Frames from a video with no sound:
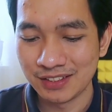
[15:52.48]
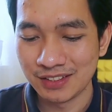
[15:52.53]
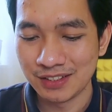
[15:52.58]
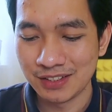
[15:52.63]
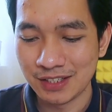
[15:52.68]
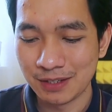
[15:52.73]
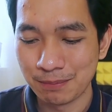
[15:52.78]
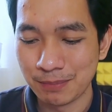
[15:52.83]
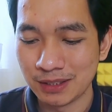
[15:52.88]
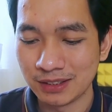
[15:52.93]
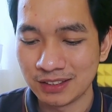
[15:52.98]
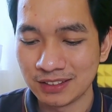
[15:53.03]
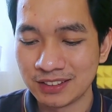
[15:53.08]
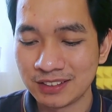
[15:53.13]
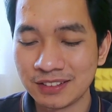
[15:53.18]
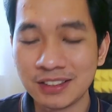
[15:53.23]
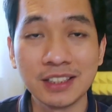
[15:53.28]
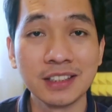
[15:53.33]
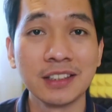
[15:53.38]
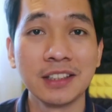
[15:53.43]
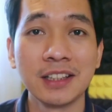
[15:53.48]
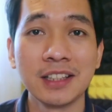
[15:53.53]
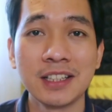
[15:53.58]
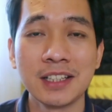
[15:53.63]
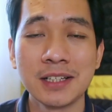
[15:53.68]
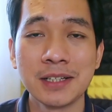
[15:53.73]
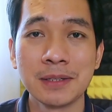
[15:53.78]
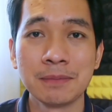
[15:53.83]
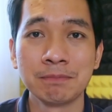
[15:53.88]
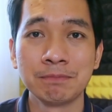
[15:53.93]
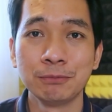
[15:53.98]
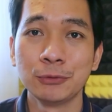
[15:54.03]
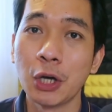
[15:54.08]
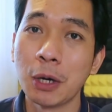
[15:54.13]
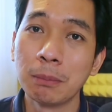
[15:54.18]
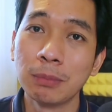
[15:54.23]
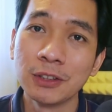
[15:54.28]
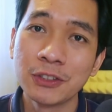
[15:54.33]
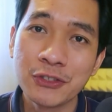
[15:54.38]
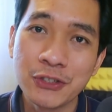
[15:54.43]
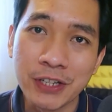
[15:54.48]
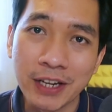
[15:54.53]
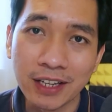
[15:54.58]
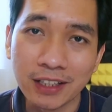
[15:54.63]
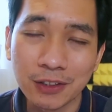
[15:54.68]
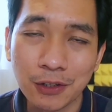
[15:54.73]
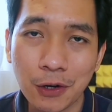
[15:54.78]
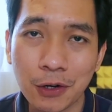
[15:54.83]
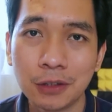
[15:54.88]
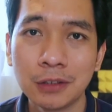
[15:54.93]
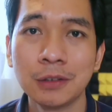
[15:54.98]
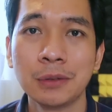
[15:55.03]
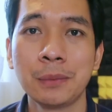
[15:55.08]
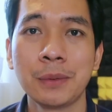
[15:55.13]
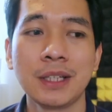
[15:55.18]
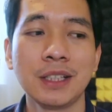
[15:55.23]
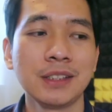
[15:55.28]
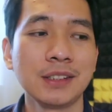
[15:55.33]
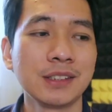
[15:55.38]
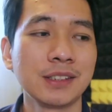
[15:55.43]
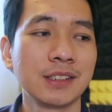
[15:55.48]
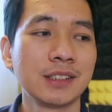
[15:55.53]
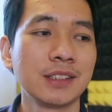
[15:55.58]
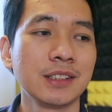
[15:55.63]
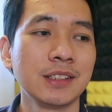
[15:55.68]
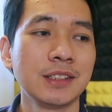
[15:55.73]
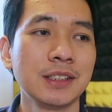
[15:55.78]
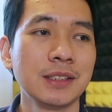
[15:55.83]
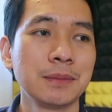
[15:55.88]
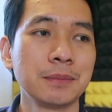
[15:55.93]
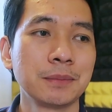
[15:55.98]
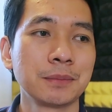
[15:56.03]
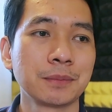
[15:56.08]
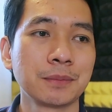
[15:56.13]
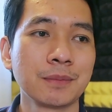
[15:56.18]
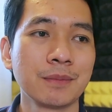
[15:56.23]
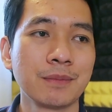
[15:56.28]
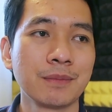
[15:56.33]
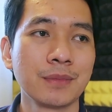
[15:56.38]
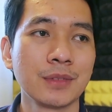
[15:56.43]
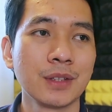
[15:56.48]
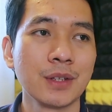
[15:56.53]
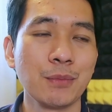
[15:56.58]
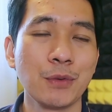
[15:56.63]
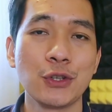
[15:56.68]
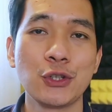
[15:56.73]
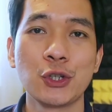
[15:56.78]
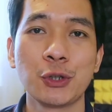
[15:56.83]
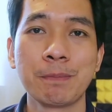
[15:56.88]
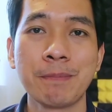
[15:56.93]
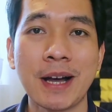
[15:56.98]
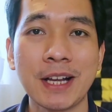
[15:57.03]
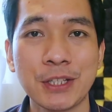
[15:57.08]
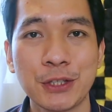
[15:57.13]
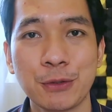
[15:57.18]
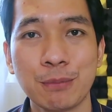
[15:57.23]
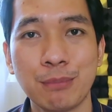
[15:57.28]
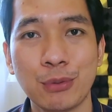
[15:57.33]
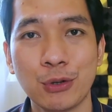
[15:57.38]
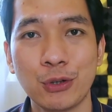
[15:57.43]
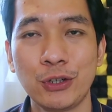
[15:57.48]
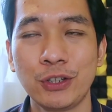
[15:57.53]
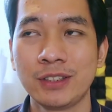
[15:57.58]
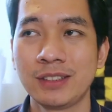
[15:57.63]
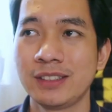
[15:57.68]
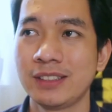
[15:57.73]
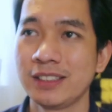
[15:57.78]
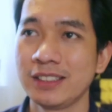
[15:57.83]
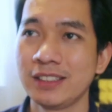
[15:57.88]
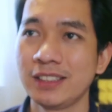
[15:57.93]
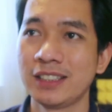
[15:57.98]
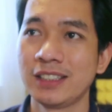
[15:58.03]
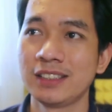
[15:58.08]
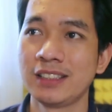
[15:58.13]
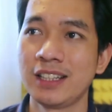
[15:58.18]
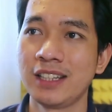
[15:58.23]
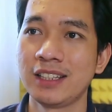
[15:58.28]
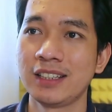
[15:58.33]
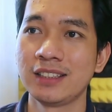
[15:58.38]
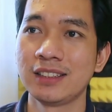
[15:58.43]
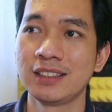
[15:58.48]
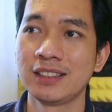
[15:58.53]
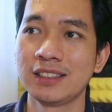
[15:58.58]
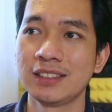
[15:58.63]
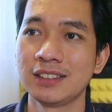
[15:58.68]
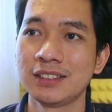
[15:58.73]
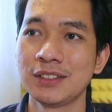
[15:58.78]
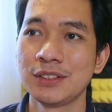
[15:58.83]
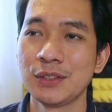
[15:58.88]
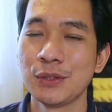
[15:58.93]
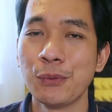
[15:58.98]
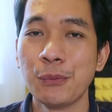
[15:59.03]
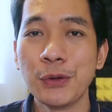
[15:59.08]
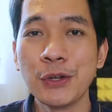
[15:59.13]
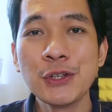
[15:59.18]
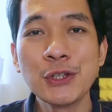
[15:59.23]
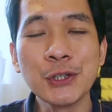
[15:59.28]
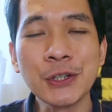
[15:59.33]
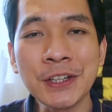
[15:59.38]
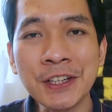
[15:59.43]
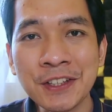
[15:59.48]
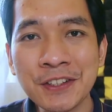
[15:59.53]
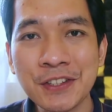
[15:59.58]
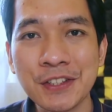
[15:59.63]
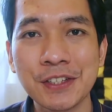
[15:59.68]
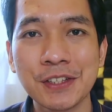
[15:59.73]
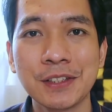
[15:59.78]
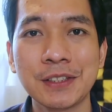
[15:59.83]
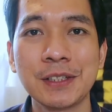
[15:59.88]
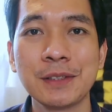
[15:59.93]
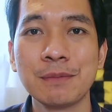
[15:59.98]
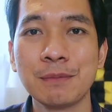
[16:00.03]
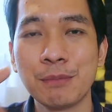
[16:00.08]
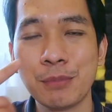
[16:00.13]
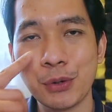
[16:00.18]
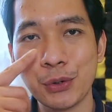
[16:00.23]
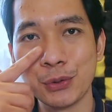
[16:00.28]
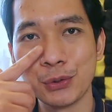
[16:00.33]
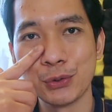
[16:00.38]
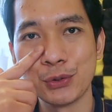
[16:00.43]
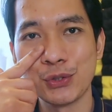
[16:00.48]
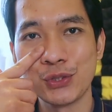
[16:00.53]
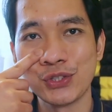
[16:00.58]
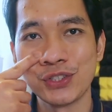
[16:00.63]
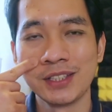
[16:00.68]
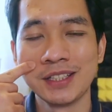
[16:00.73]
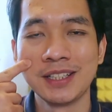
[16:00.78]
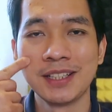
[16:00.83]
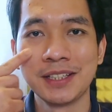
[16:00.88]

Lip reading: yeah, but still double check always with your passport again, and with your Instagram posts.